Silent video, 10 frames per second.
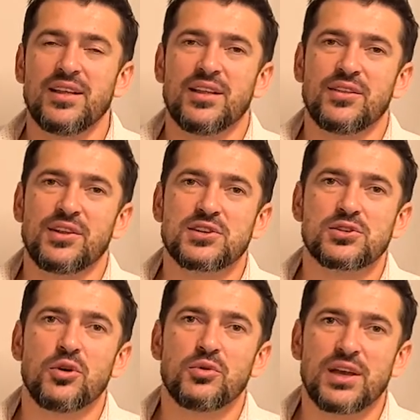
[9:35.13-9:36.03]

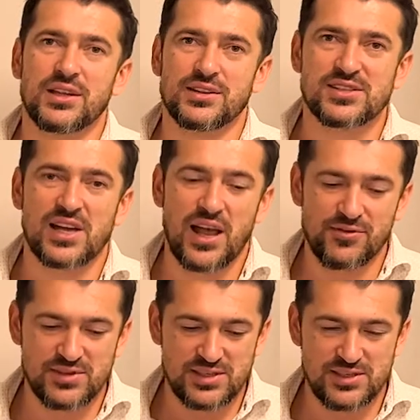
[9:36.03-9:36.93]
the sky
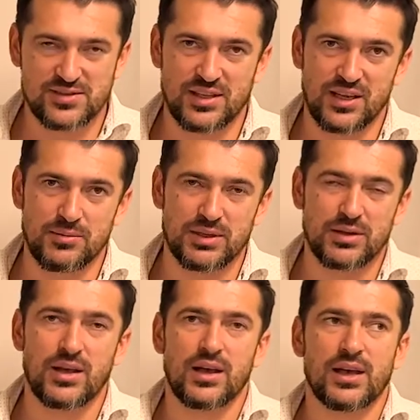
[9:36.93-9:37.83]
is the limit.
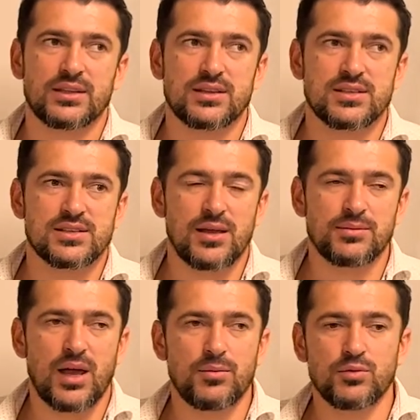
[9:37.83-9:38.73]
And at the same
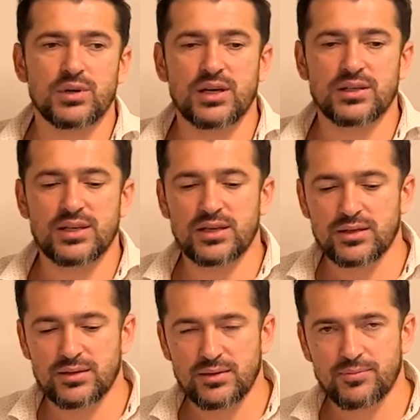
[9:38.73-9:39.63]
time, we can
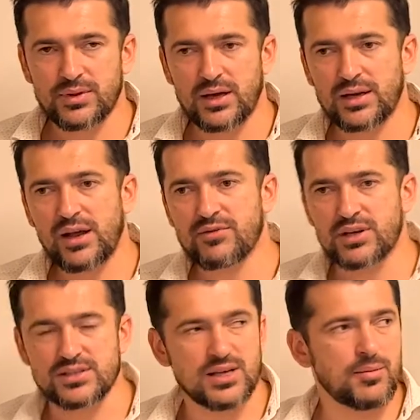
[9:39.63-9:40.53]
take another
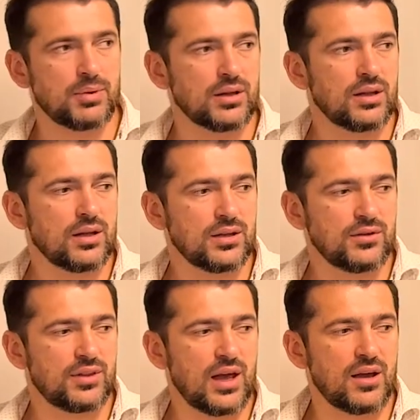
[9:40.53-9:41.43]
example. If
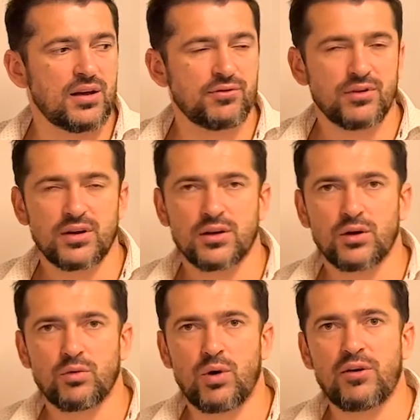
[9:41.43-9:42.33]
they have
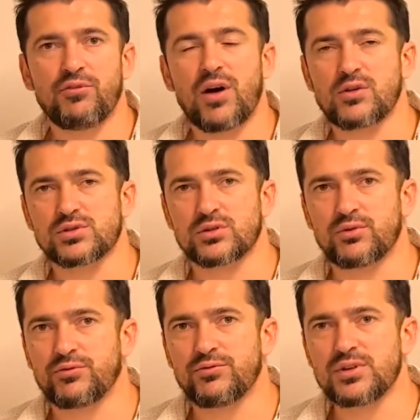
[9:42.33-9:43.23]
1,000
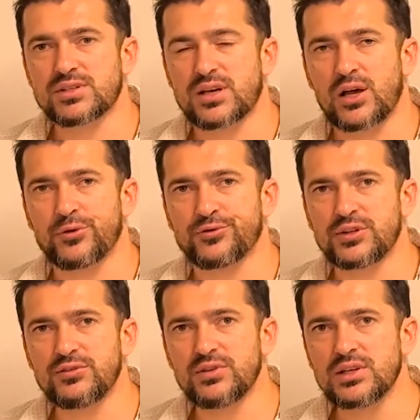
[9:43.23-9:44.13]
of these kind of
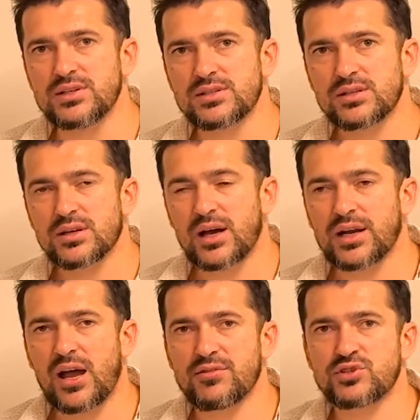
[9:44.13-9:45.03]
TVs, and
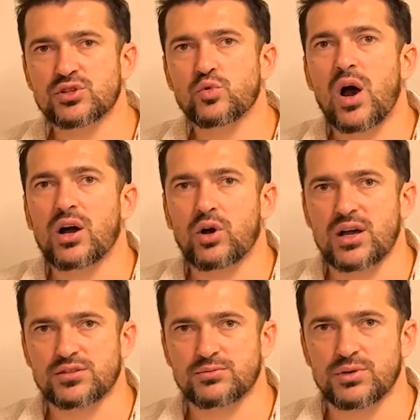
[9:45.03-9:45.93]
I have just one
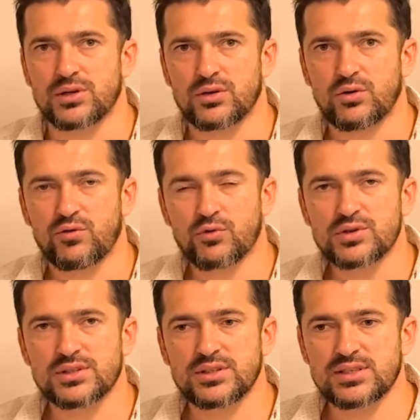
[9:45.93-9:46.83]
customer, of course
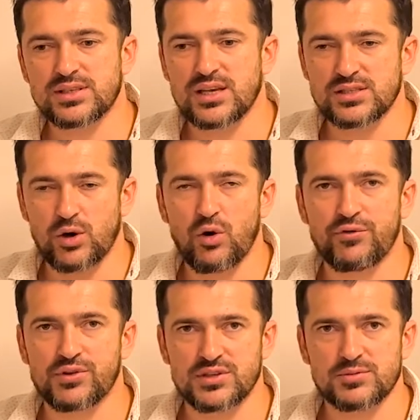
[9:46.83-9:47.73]
in this case the
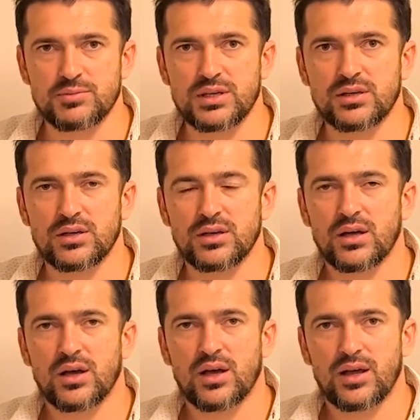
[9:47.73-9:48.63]
offer is big
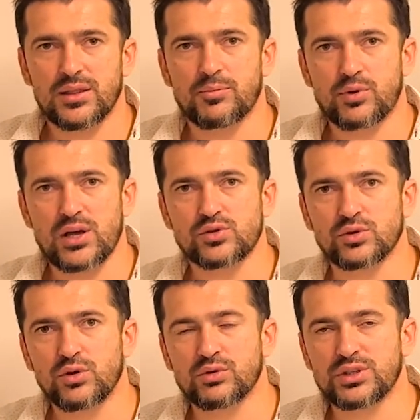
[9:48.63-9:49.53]
and the price will
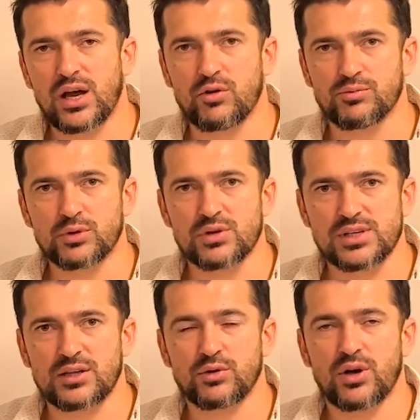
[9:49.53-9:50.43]
go down because I
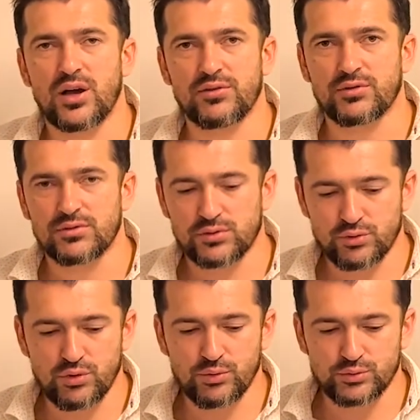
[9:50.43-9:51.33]
don't have to
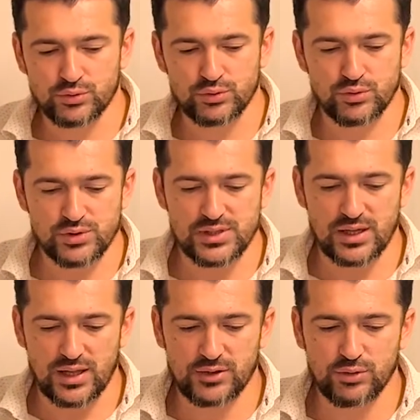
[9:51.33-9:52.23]
whom to sell.
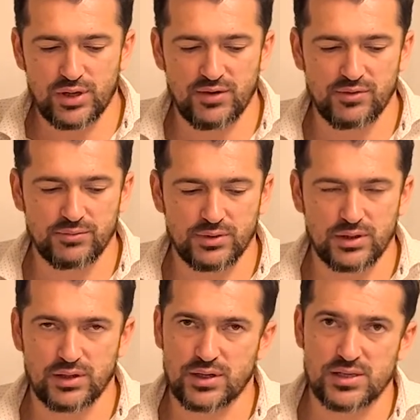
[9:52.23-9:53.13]
I don't have
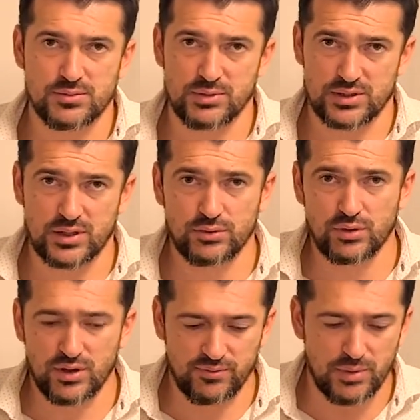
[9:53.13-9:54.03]
customers, I don't
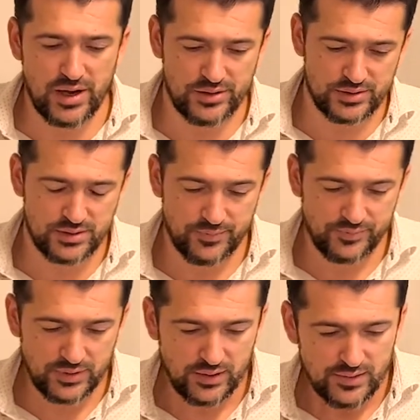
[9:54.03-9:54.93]
have buyers.
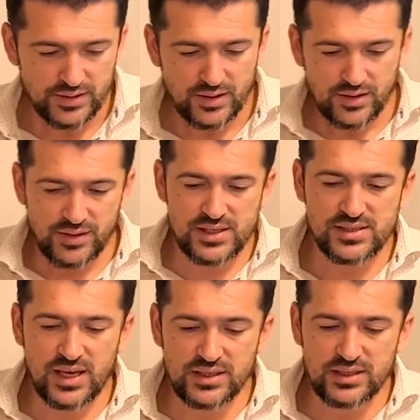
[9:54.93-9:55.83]
That's the
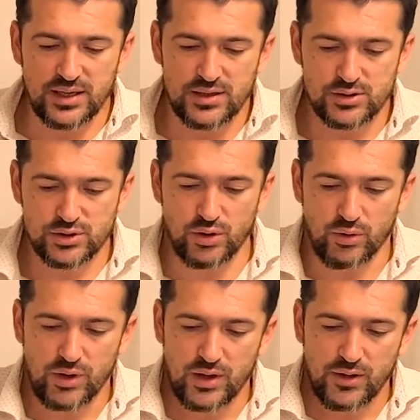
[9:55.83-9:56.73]
idea.
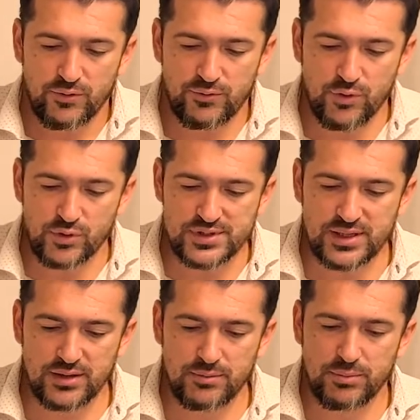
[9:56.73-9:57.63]
So for
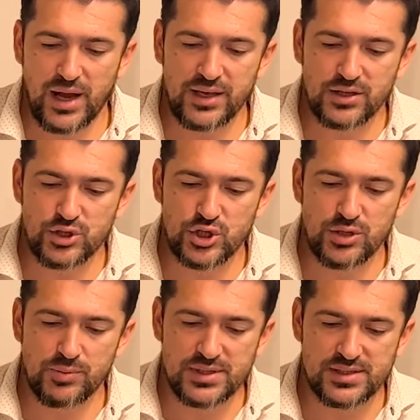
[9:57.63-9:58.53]
buying cheap
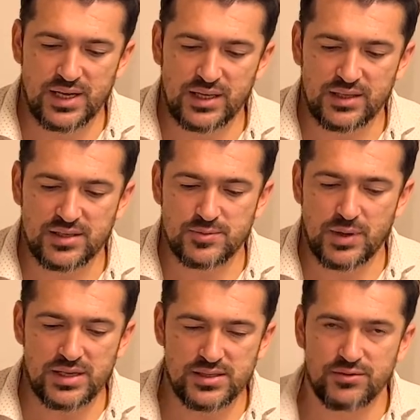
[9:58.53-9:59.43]
and selling
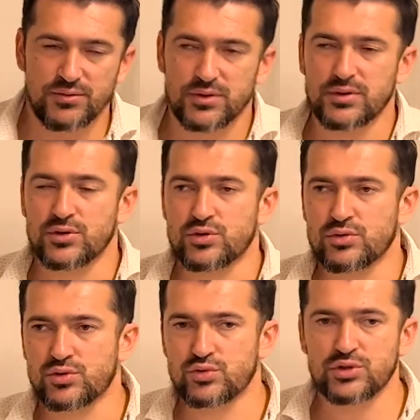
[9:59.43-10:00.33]
expensive
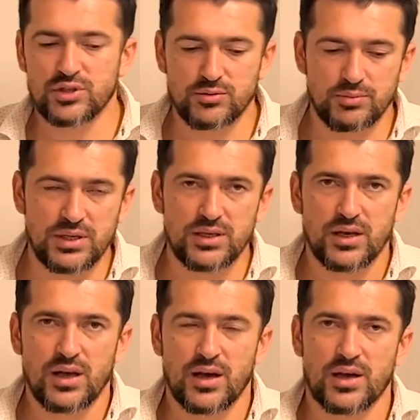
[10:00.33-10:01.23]
shouldn't be
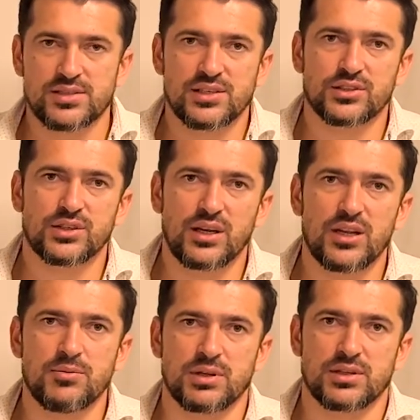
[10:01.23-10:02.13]
a certain
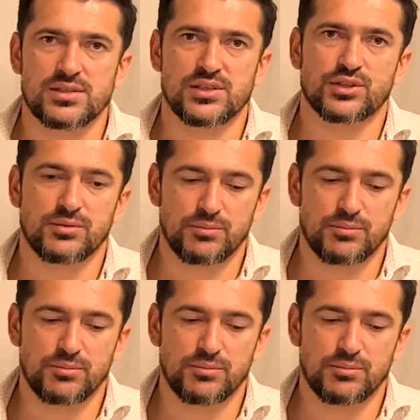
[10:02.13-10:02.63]
limit, a certain